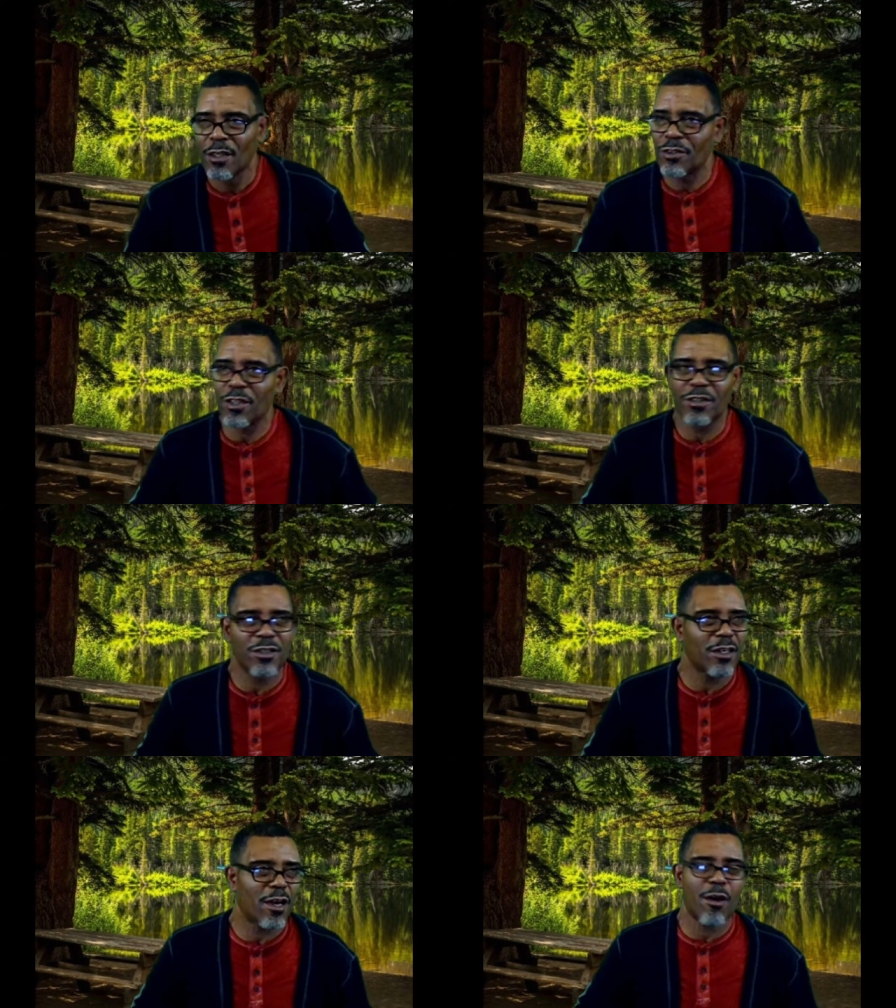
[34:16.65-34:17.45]
She,
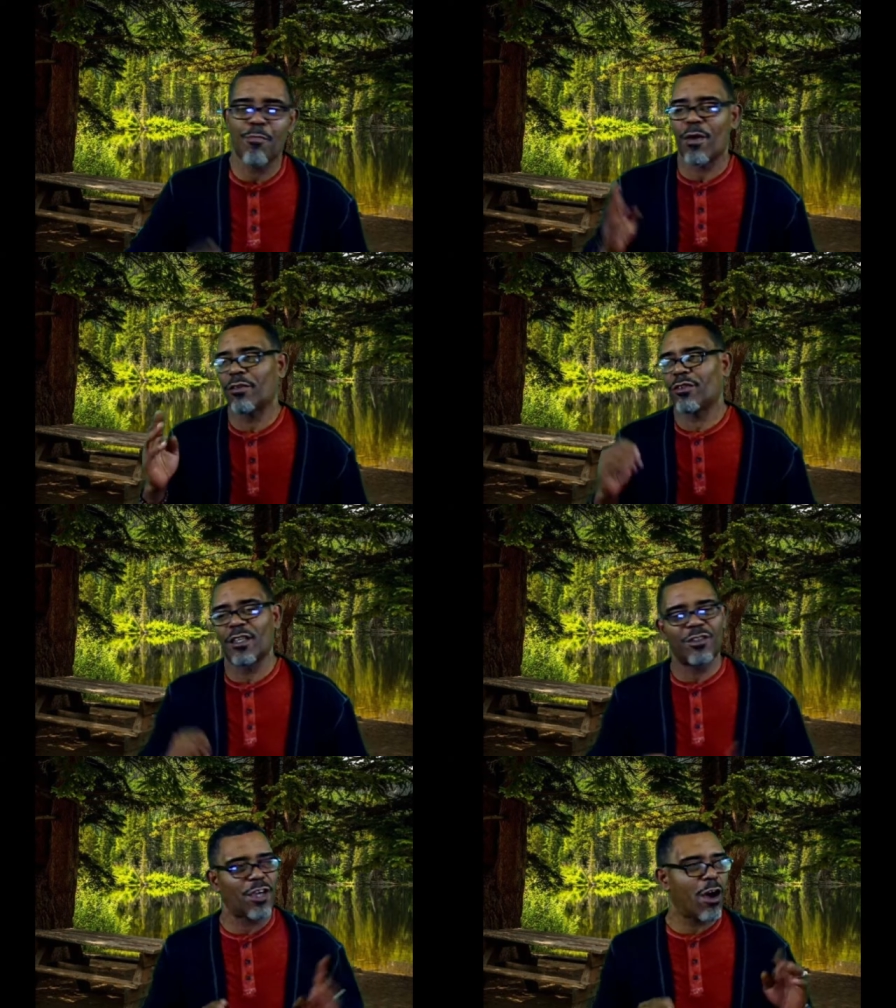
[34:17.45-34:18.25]
she, her breath
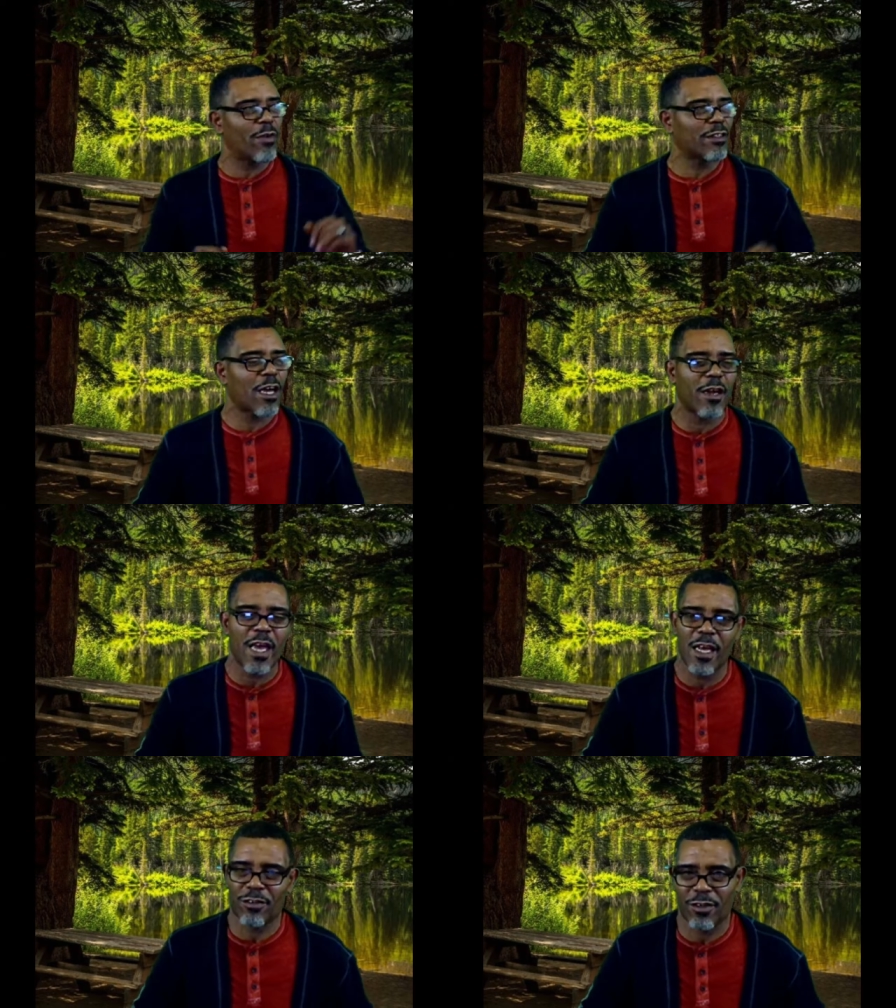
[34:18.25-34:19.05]
stinks. She always got her
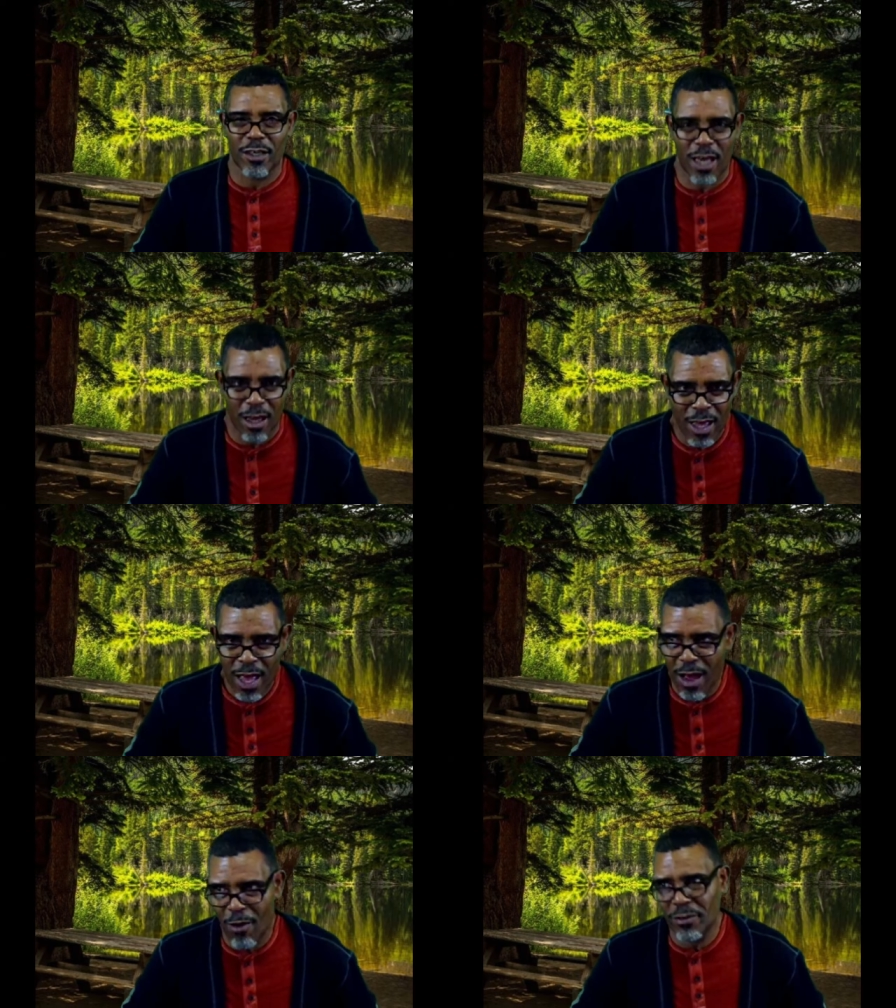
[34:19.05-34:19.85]
hand stuck out.
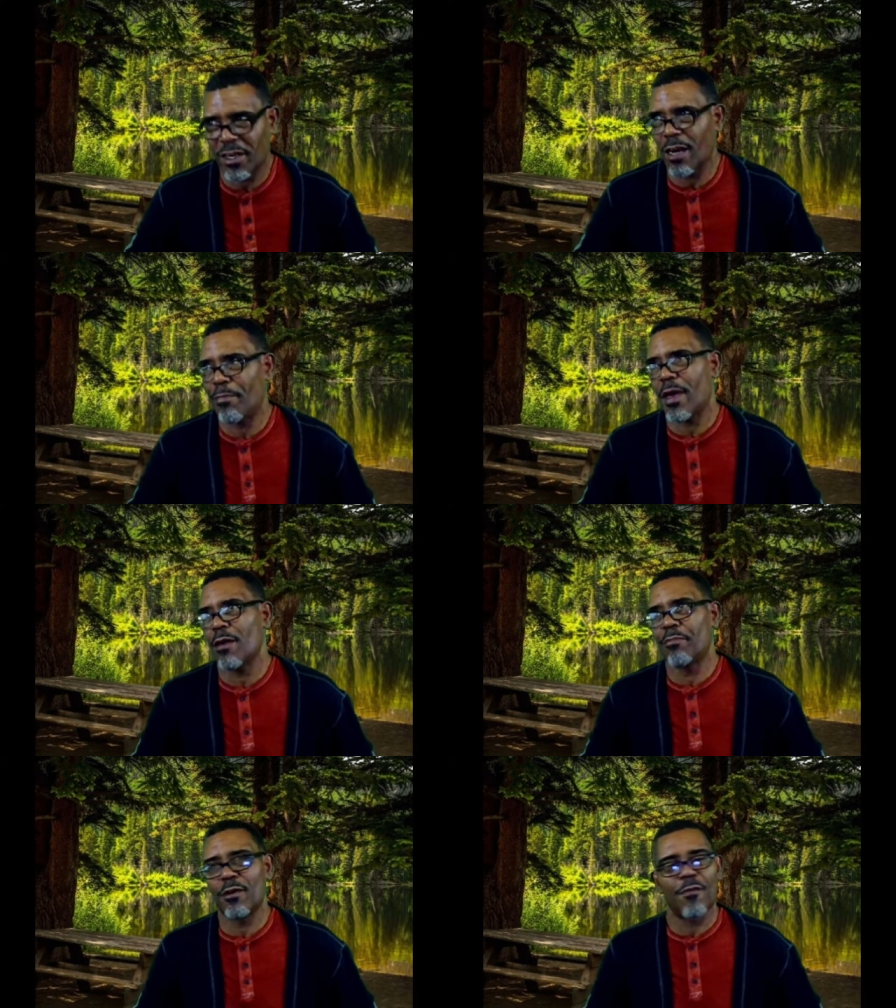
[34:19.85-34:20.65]
I always got to pay a
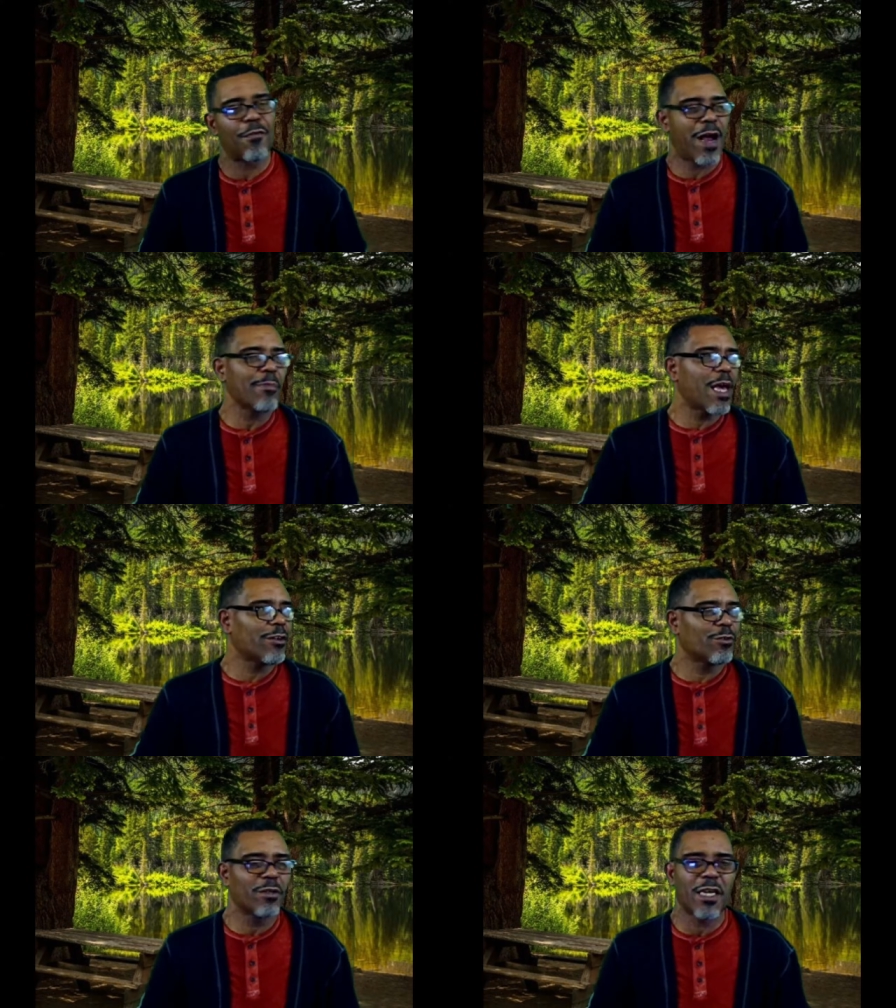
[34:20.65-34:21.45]
bill for. Her. I'm not
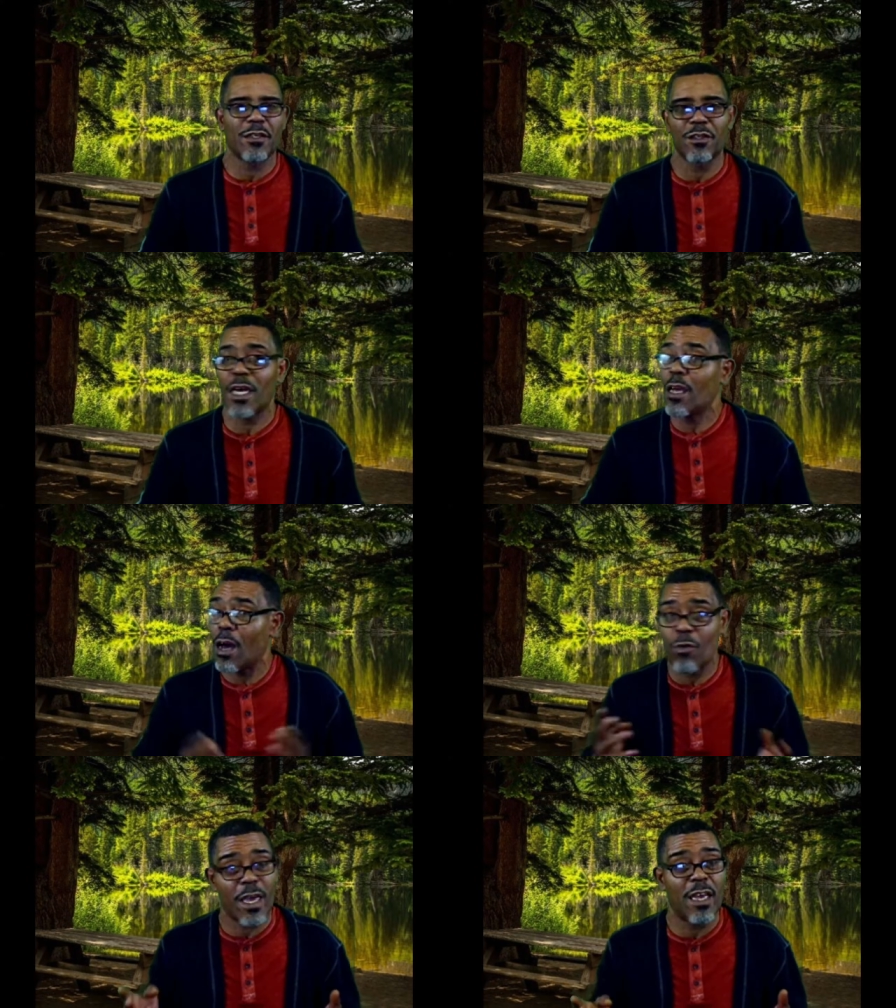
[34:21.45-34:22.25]
doing that today.
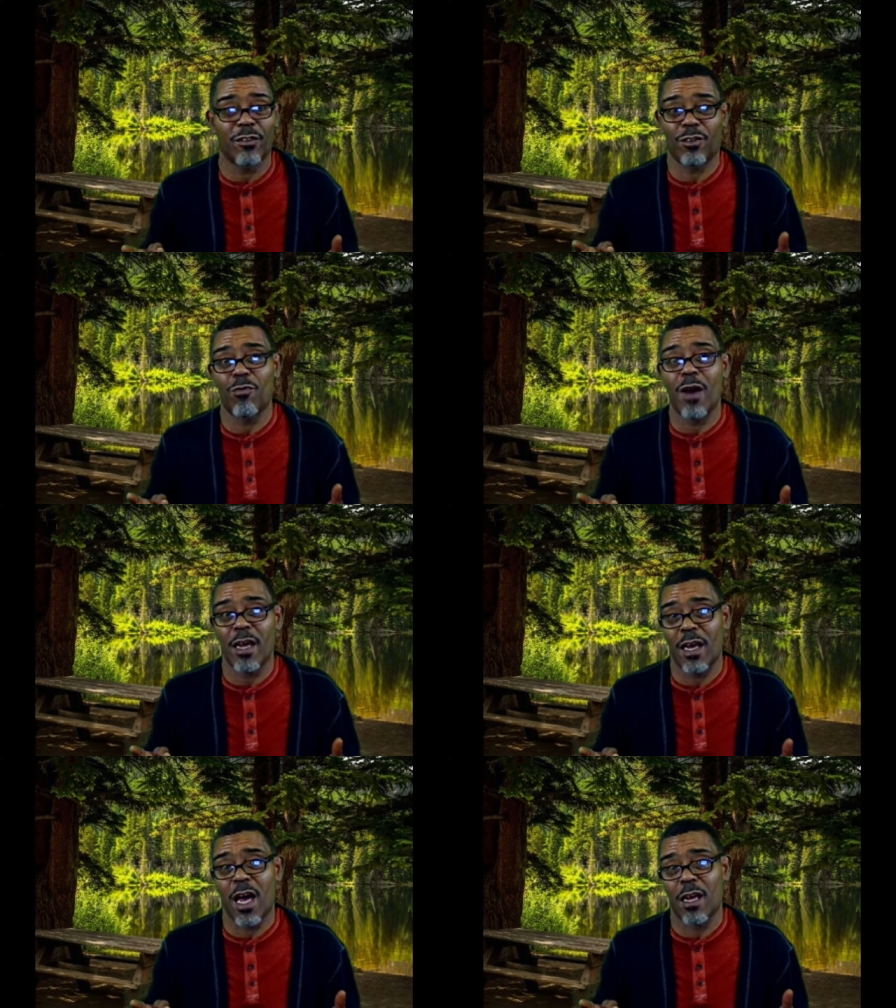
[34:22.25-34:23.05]
Okay, and so why
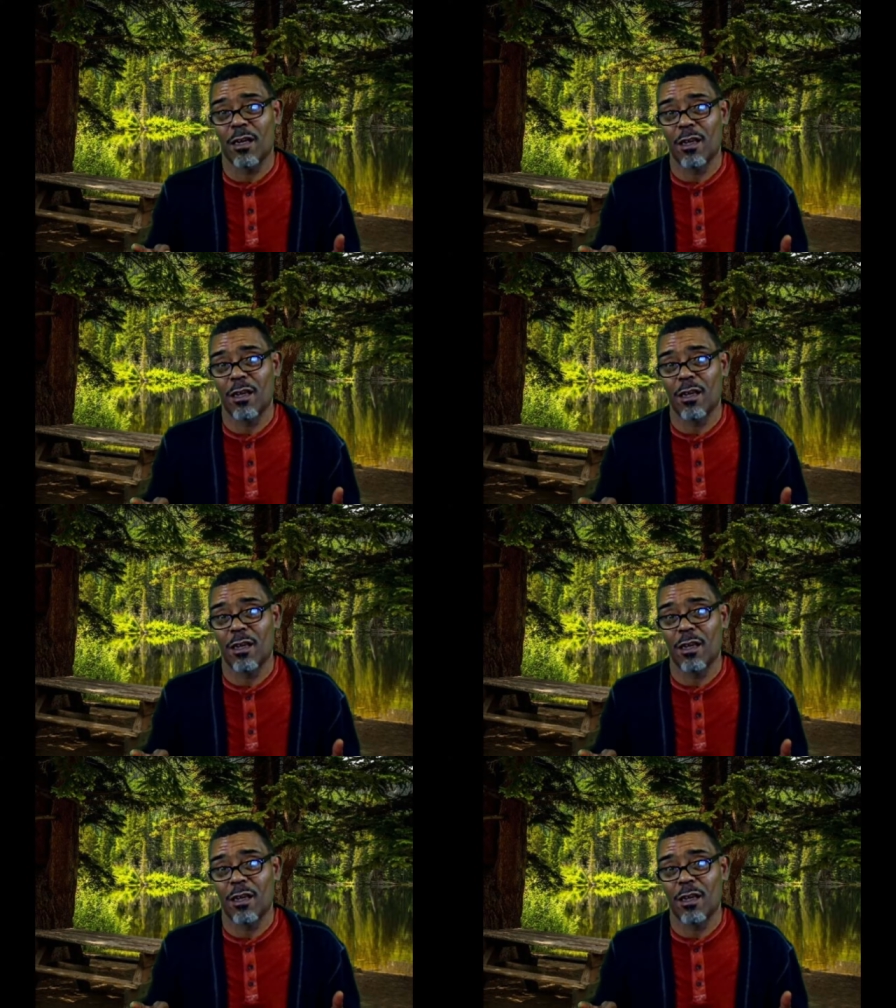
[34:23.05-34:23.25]
not?